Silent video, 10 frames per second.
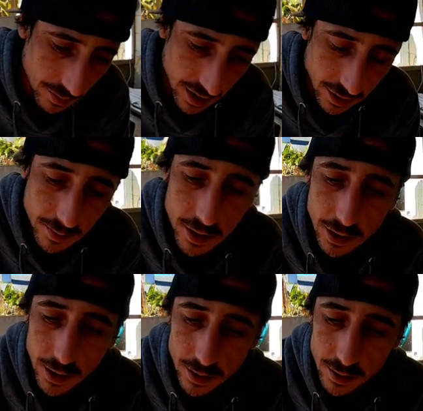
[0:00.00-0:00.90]
on, man. Come
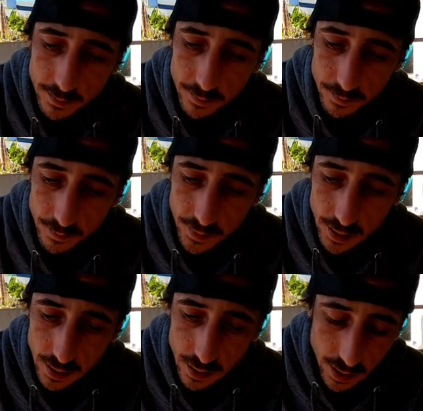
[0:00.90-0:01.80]
on, luck.
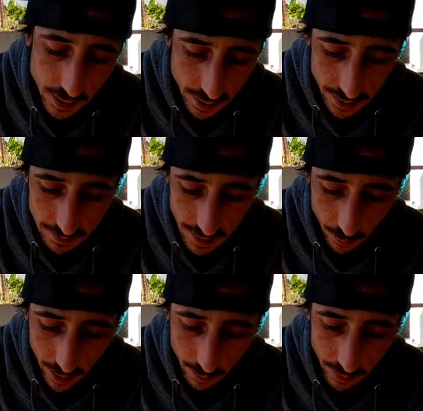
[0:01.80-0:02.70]
You did
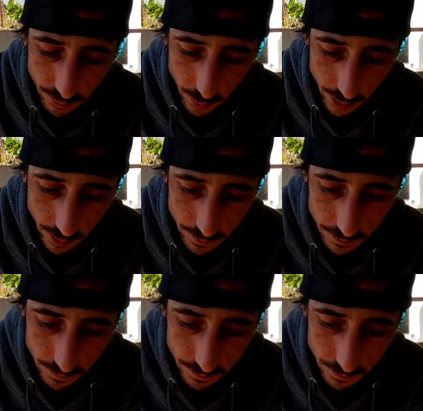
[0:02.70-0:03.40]
me well before.